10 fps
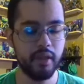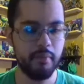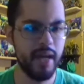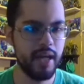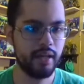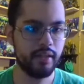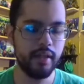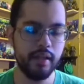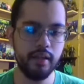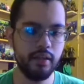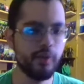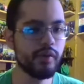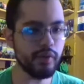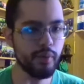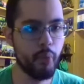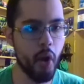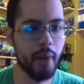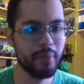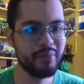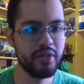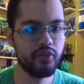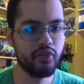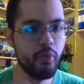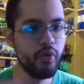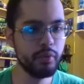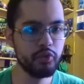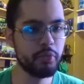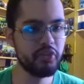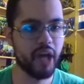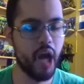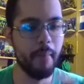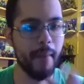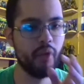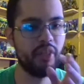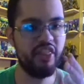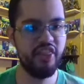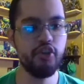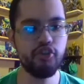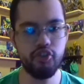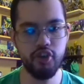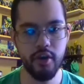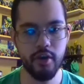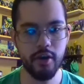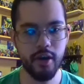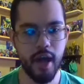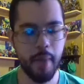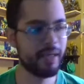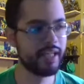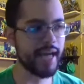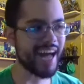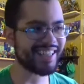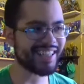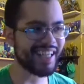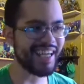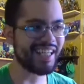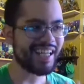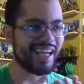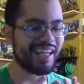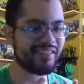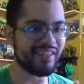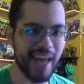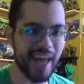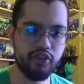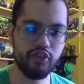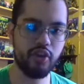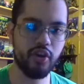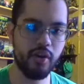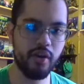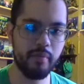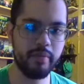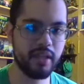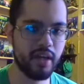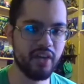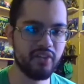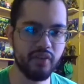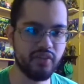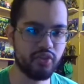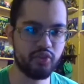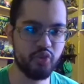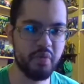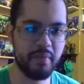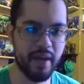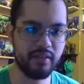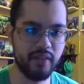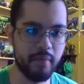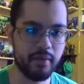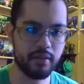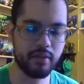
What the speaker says: Man, you know what the problem is? The movie was supposed to come out this year, but it got delayed to next year because of this stupid pandemic.